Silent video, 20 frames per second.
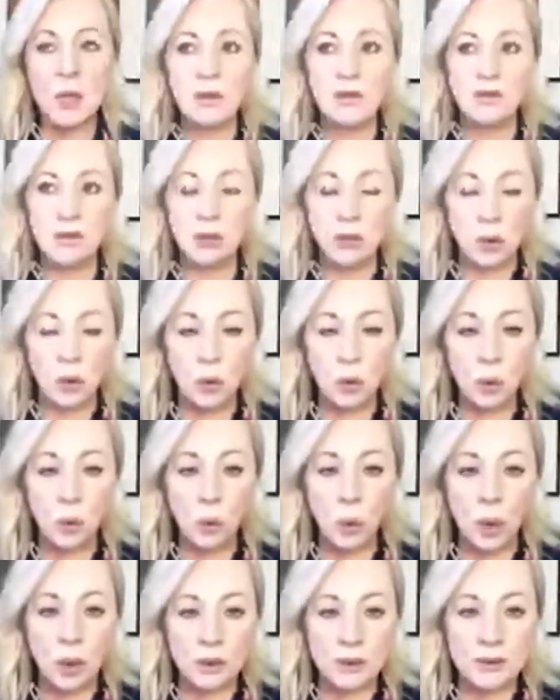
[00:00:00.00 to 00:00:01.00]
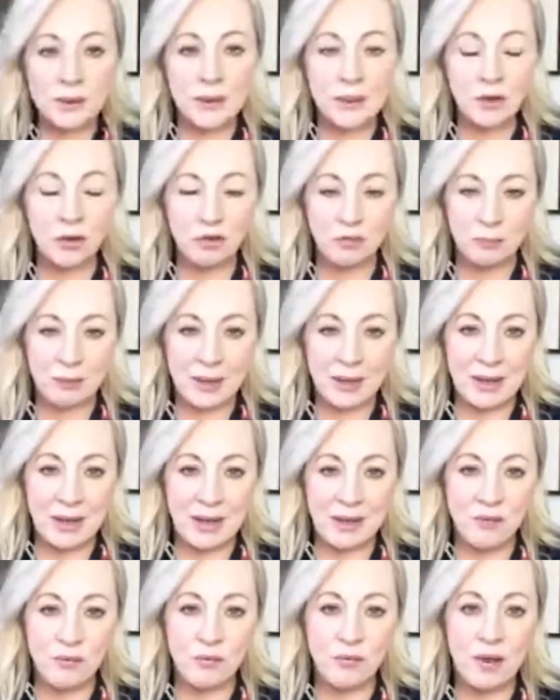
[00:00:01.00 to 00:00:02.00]
So the quality of my
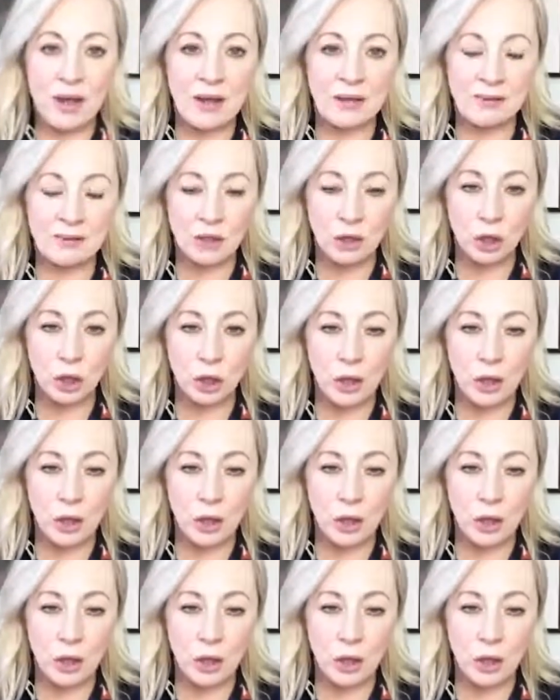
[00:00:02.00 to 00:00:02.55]
life has